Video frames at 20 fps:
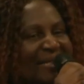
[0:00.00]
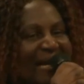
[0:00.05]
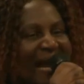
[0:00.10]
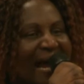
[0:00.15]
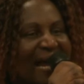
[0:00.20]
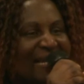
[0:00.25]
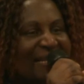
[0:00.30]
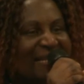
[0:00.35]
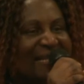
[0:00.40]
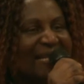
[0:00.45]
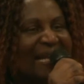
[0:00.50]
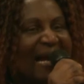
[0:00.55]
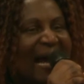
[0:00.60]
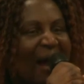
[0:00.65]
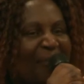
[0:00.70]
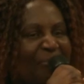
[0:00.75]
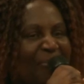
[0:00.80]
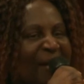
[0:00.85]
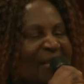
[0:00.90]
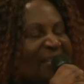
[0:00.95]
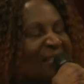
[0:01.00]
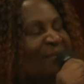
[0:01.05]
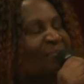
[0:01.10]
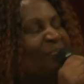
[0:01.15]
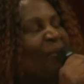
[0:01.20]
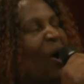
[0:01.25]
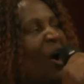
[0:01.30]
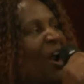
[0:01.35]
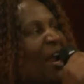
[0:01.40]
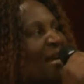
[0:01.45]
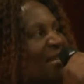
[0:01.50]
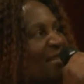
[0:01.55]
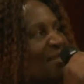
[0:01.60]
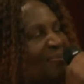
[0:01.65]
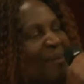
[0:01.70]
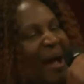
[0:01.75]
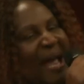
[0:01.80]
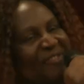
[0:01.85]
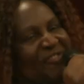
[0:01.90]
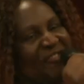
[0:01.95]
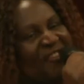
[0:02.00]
rising up as small as my